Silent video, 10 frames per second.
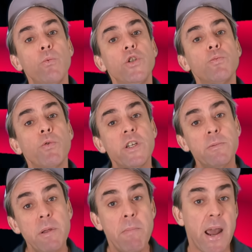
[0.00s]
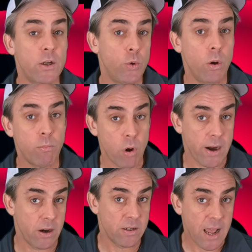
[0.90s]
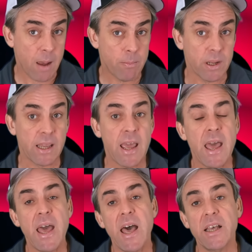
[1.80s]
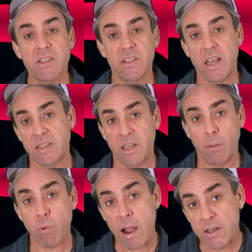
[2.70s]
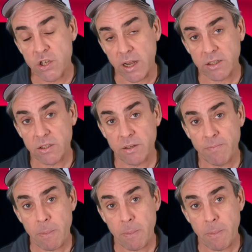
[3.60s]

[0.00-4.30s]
which brings me back to a prior topic, assessing projects.